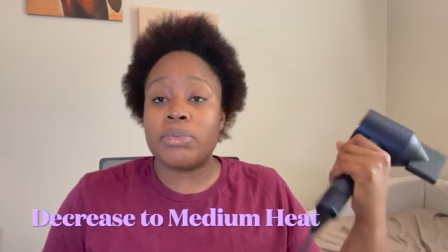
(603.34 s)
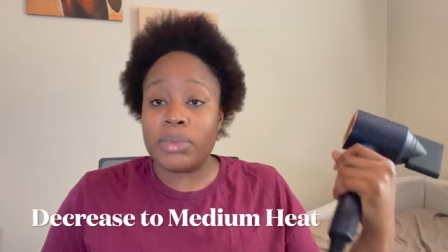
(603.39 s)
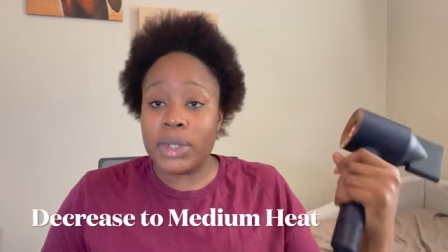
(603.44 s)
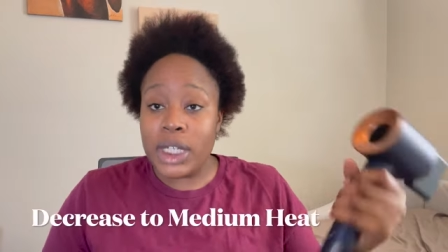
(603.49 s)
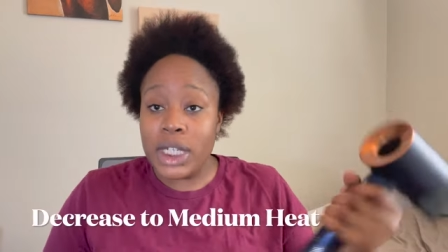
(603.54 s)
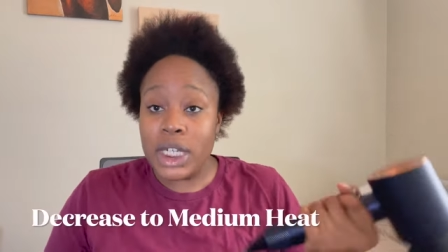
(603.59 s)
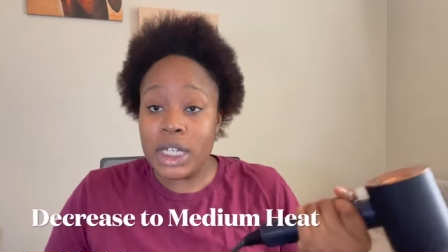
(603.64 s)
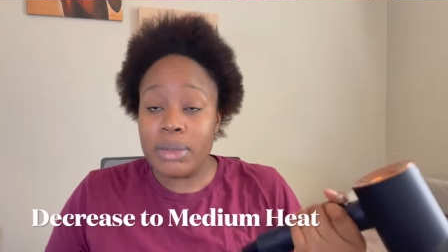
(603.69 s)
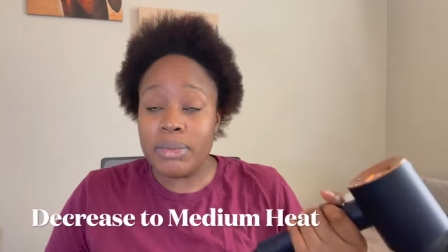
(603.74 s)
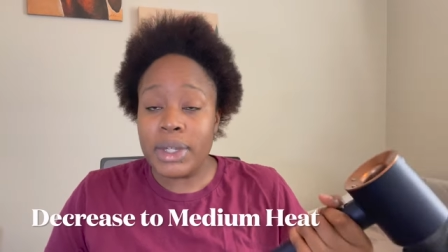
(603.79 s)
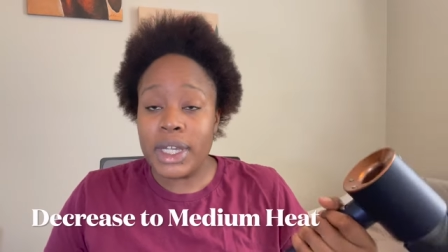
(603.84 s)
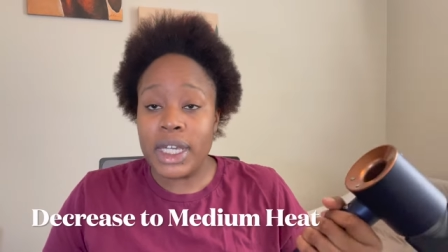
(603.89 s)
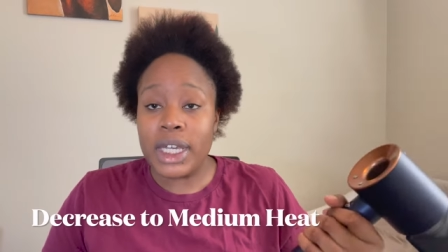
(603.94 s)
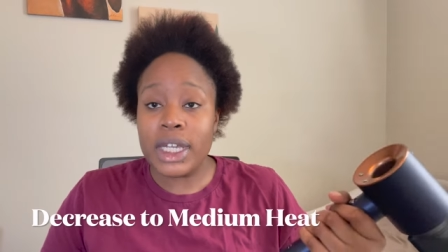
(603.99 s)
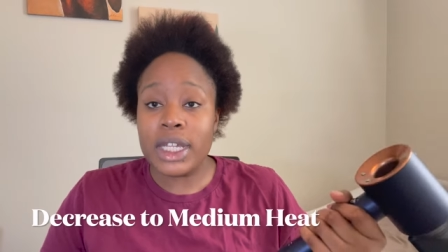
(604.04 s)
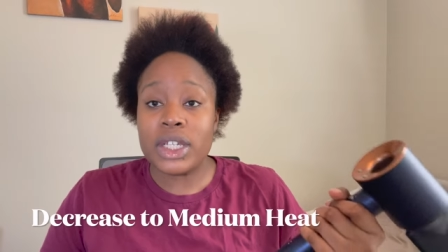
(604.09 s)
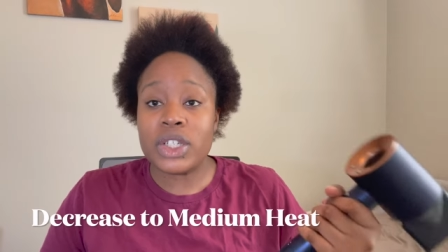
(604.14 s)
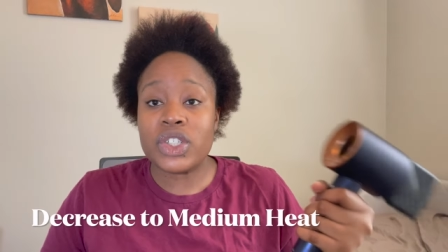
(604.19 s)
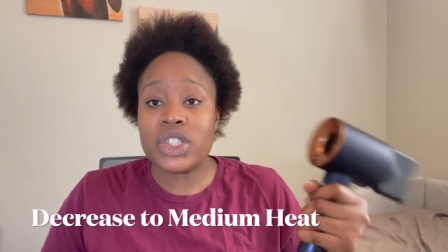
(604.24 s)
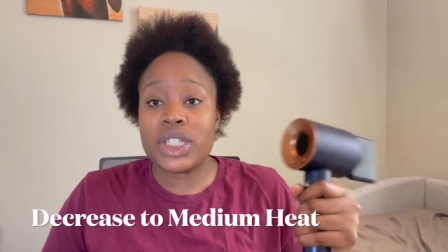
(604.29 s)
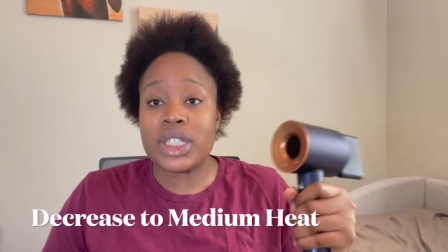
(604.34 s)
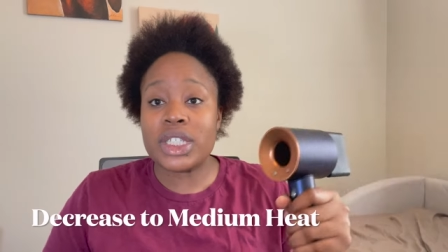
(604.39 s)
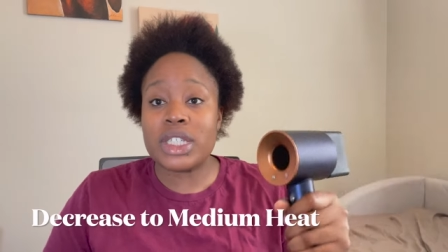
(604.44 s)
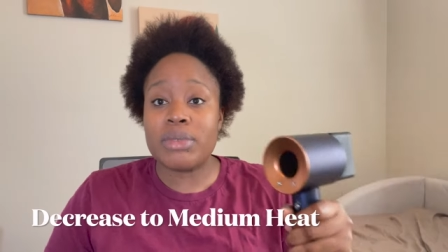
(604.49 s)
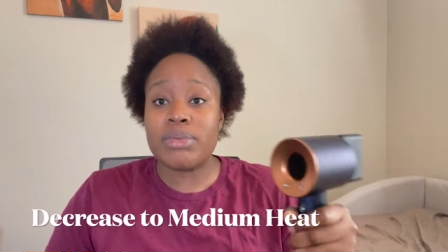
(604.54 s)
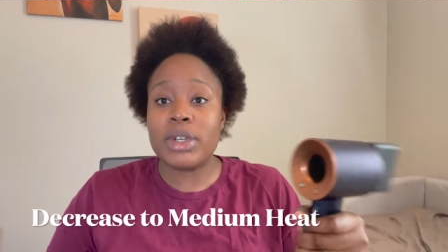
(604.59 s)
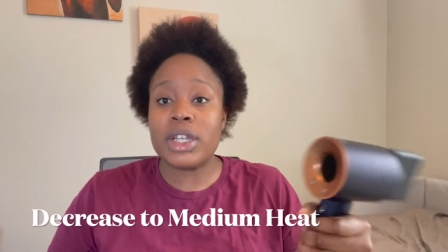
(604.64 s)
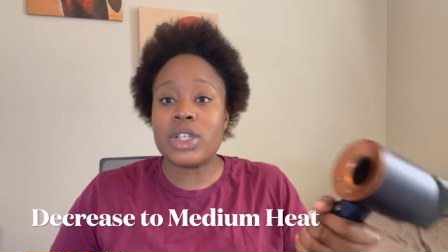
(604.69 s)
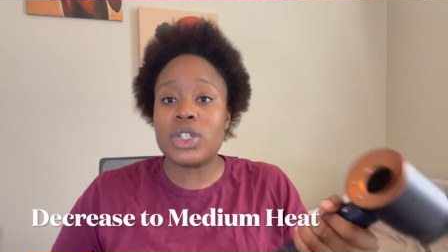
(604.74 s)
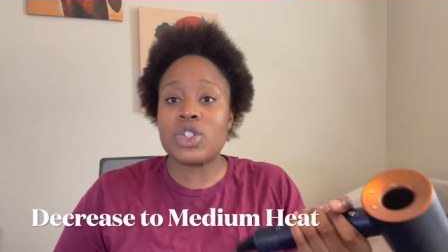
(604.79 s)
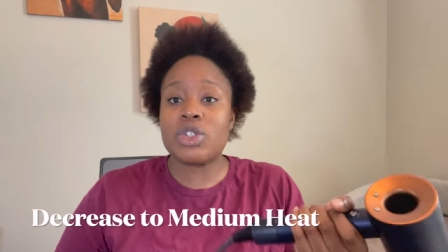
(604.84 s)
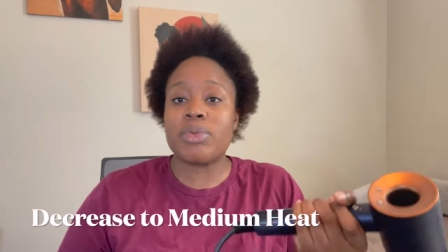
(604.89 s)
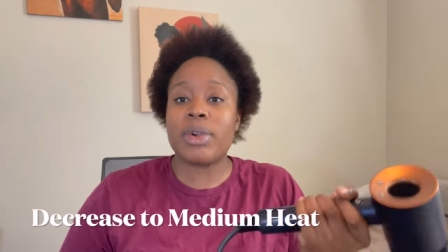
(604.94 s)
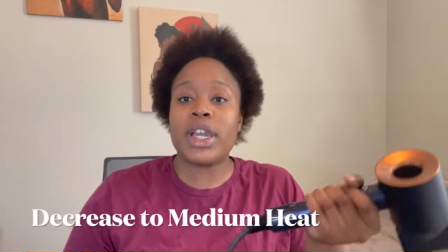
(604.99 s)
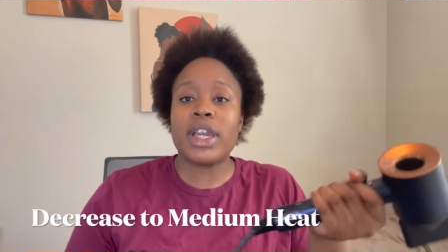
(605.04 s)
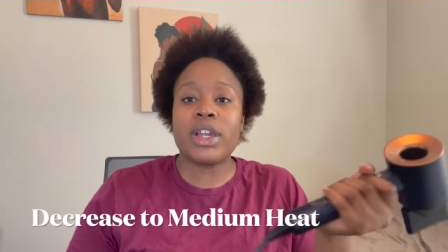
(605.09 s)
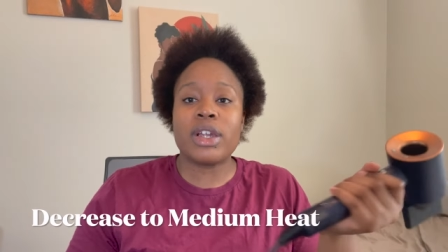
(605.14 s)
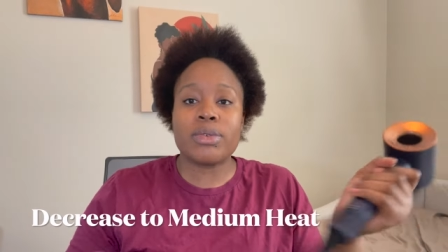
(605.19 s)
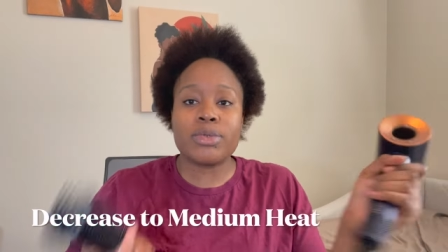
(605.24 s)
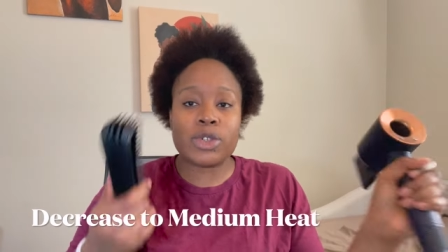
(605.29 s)
medium heat just to make sure my
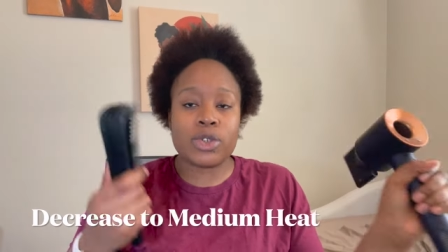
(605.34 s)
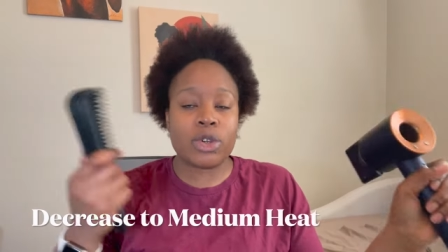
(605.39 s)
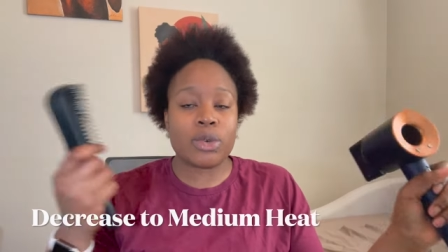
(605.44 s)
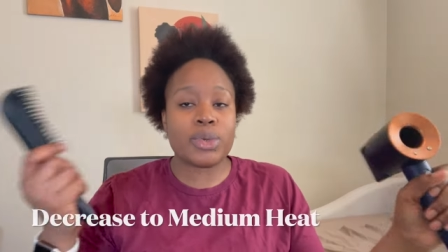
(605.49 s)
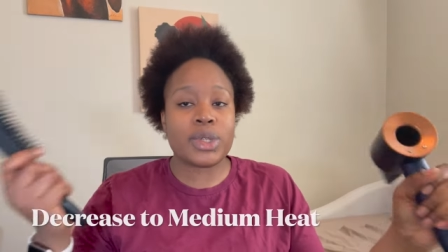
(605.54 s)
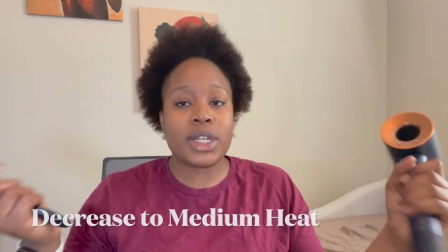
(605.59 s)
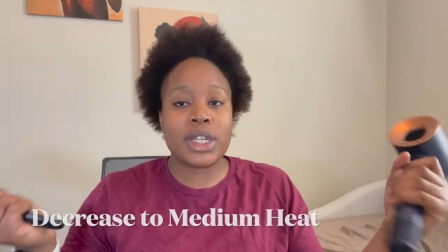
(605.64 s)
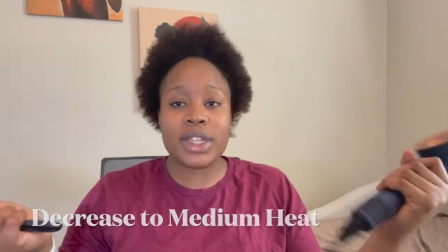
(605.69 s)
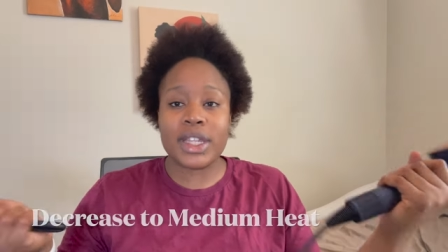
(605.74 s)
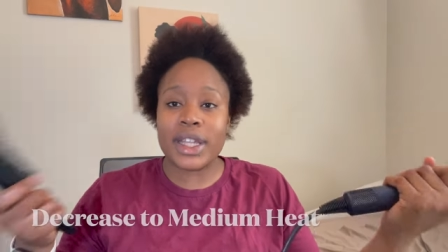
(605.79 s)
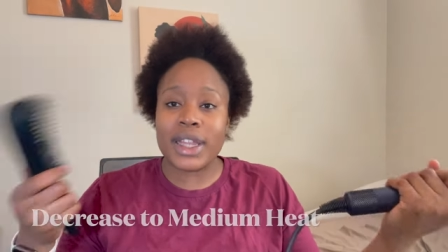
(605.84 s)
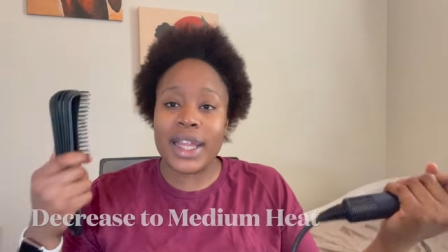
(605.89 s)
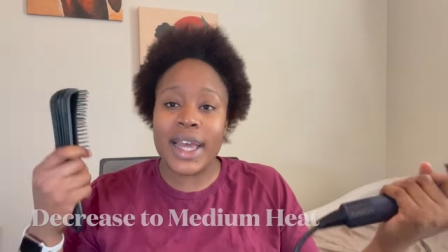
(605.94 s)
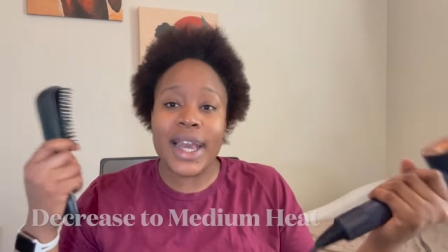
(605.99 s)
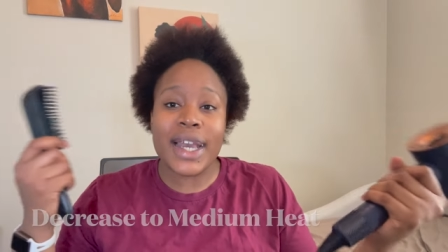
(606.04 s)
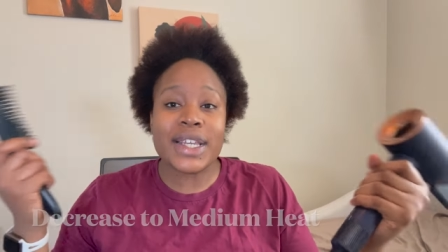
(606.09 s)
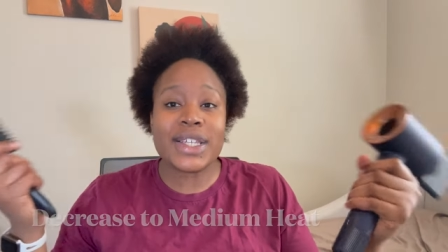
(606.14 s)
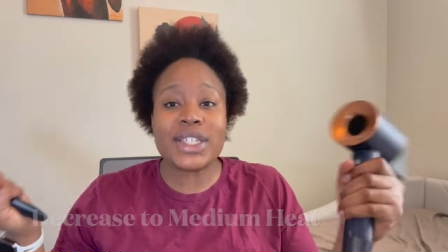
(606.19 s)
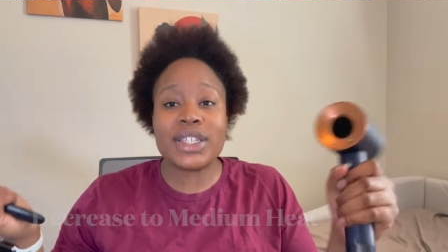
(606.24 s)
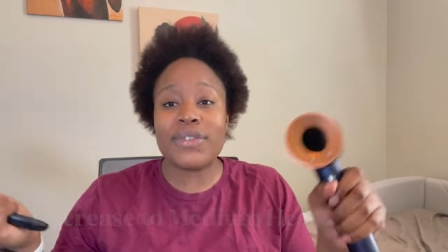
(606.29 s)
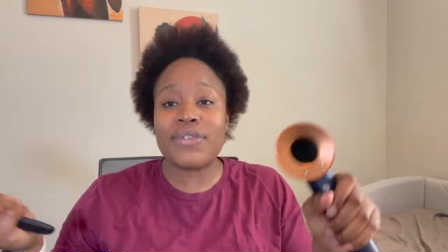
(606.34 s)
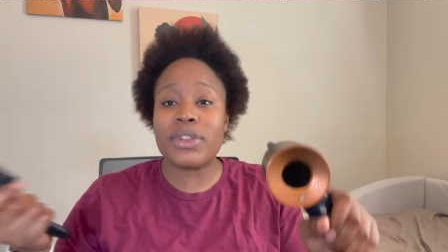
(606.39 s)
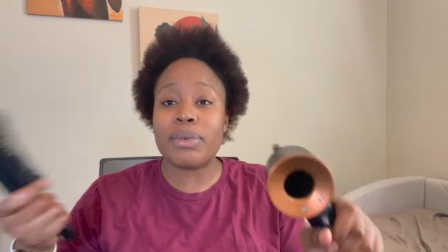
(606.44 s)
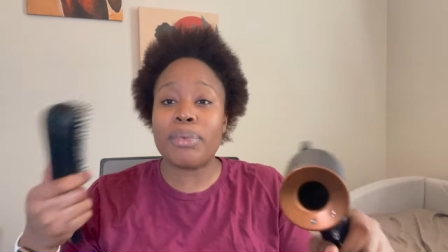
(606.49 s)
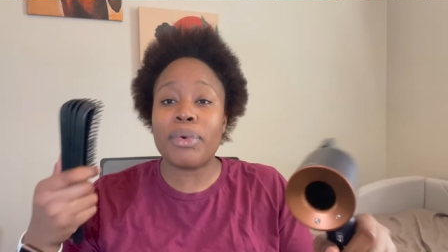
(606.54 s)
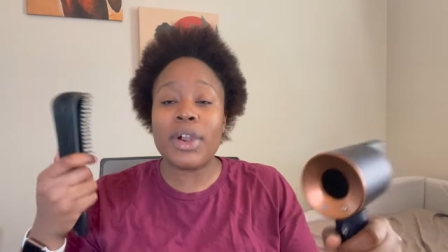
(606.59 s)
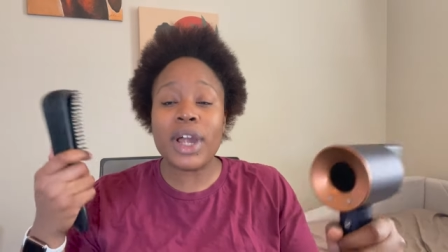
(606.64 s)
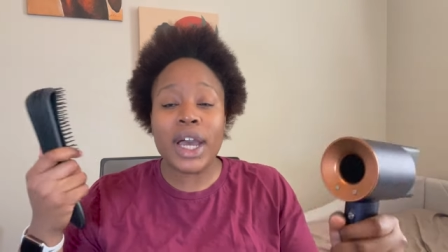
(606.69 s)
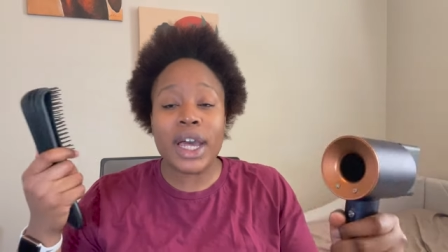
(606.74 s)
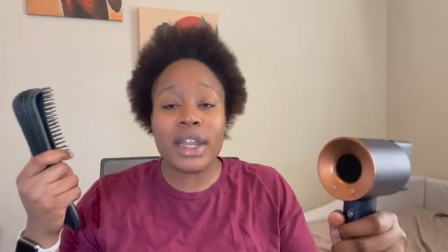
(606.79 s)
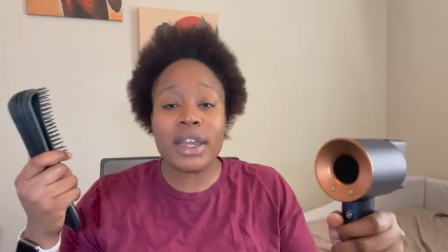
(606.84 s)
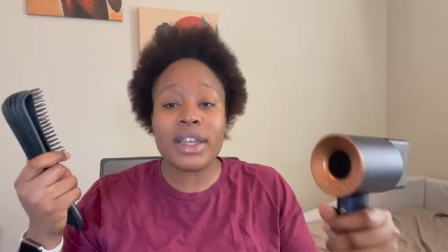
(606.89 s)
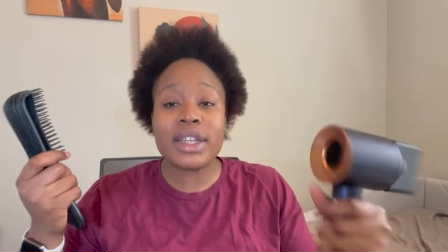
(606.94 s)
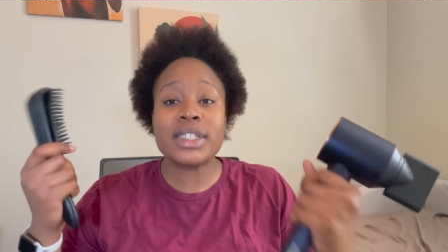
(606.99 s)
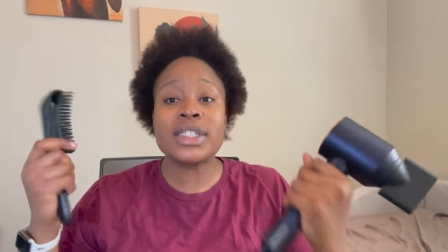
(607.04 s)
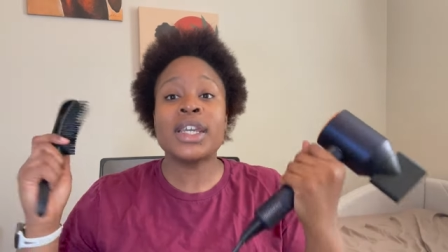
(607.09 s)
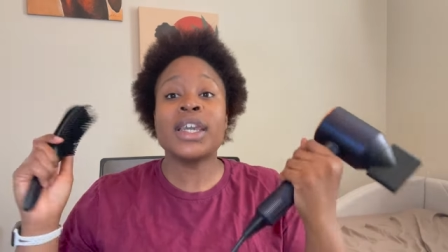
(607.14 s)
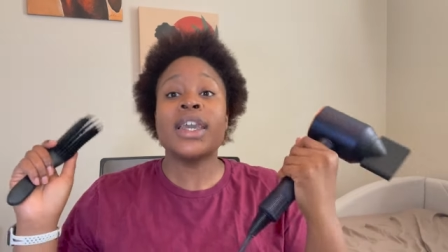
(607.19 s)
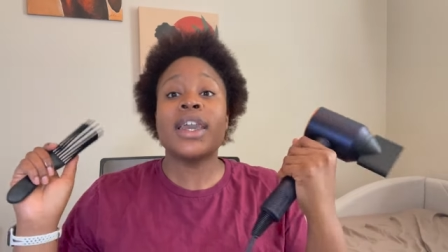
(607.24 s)
hair absorbs in the last of the product.